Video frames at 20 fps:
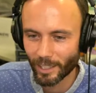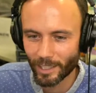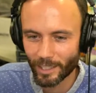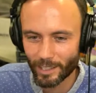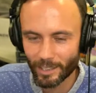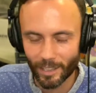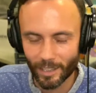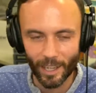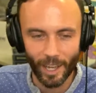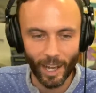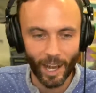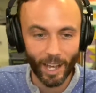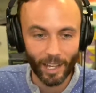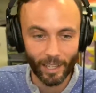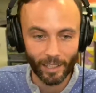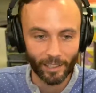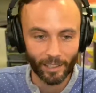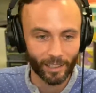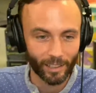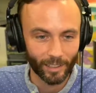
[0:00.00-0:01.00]
And
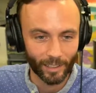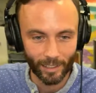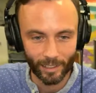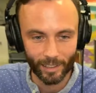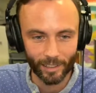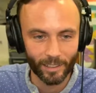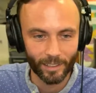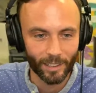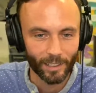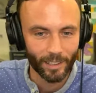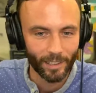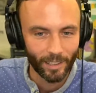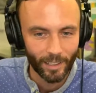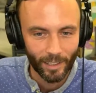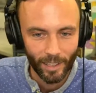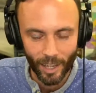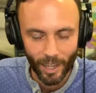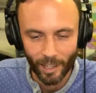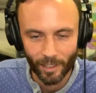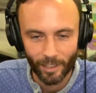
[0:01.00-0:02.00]
I
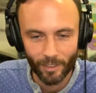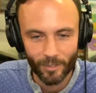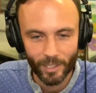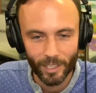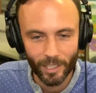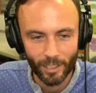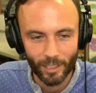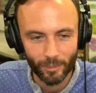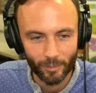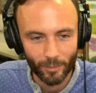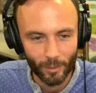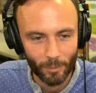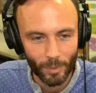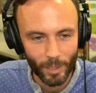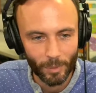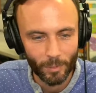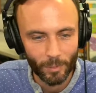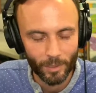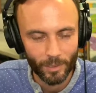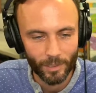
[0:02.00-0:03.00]
love to hear from
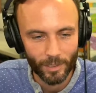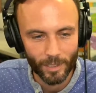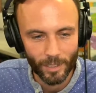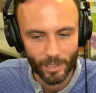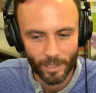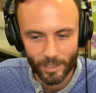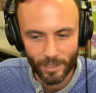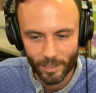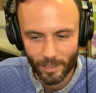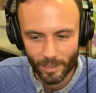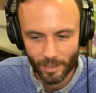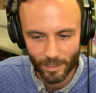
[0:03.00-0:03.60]
people to